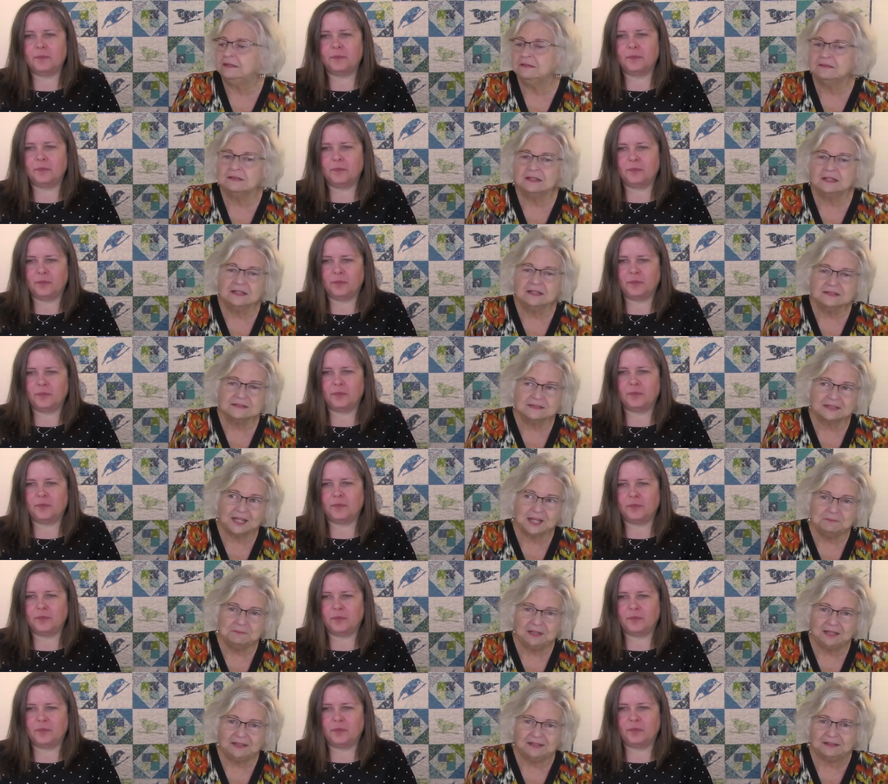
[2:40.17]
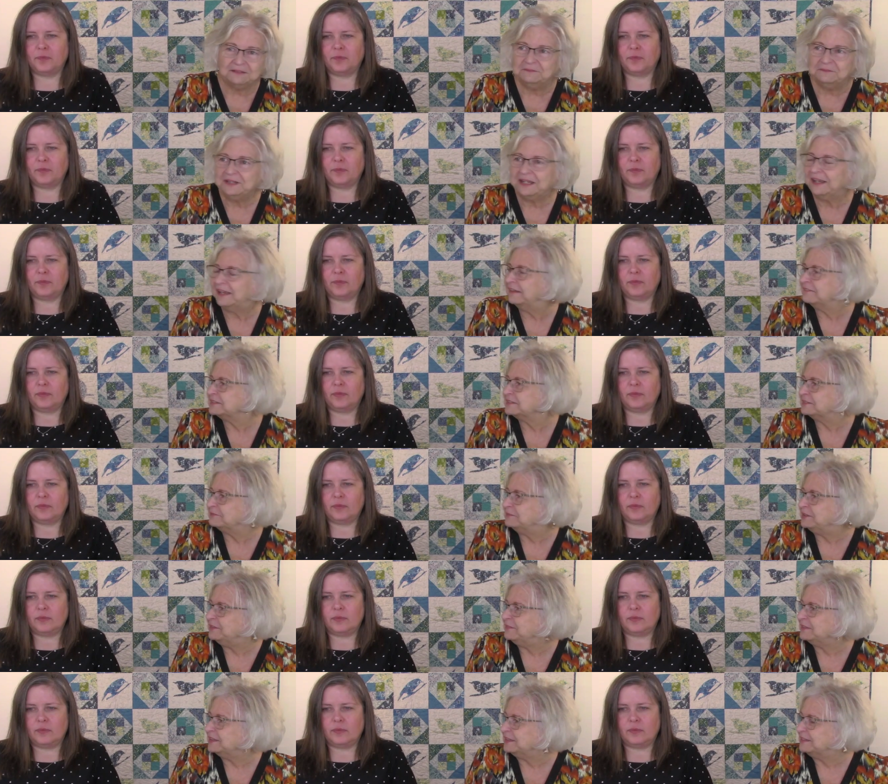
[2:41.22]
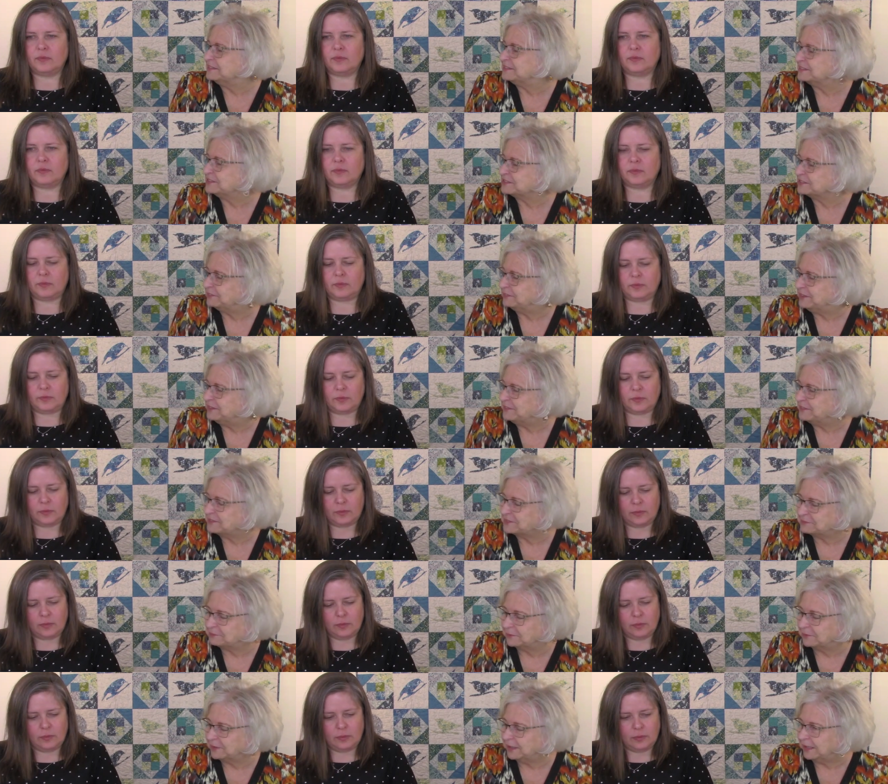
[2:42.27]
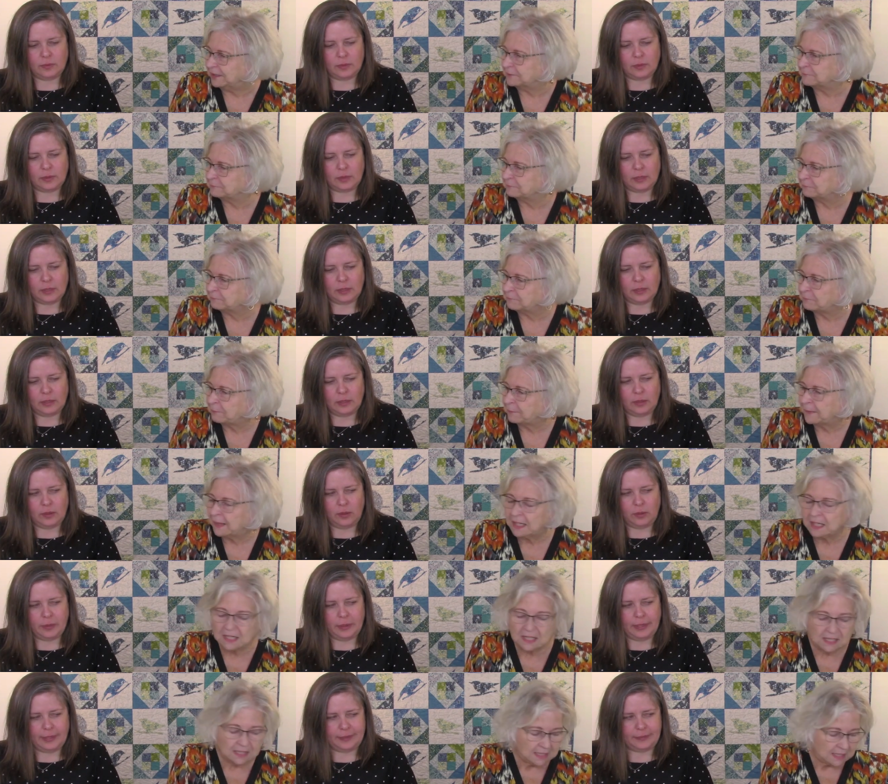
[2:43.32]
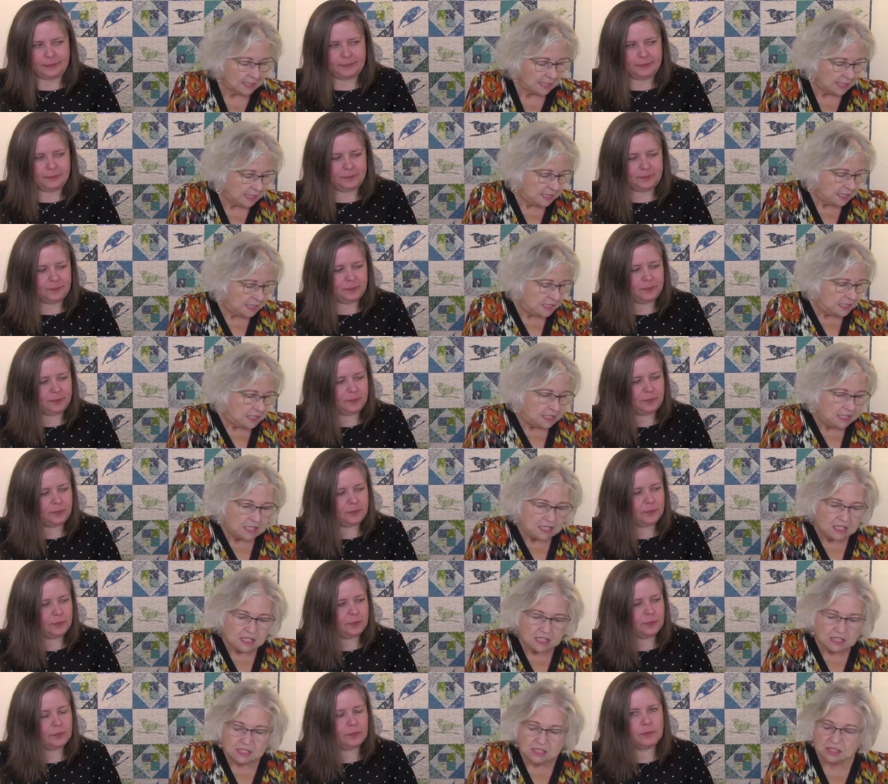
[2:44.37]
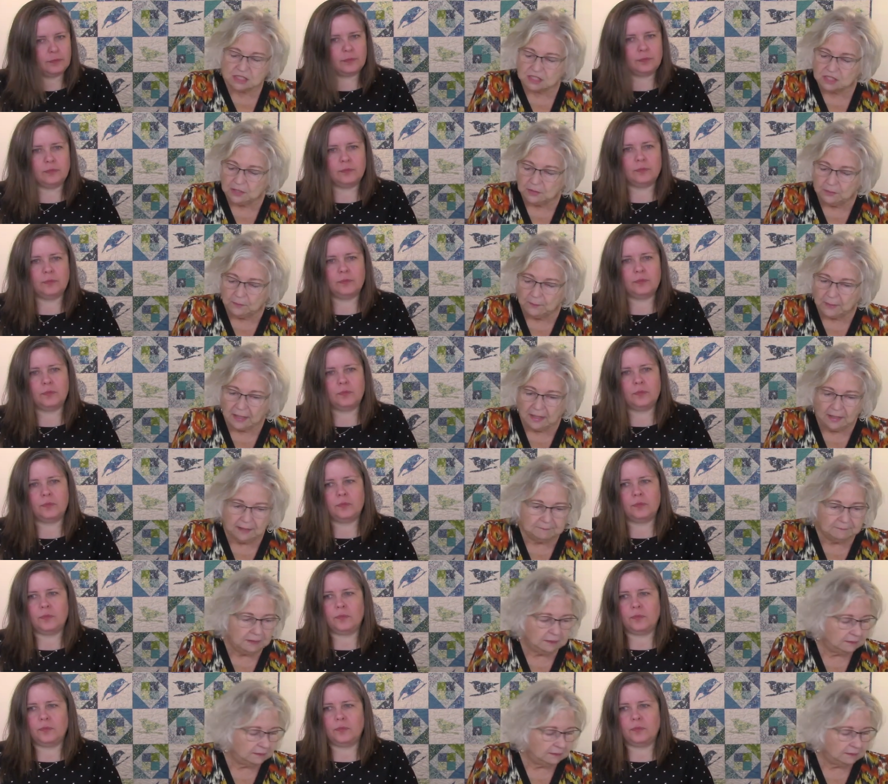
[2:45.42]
Speaker 1: things coming, and we have some new things to show you this morning. All right. So, um,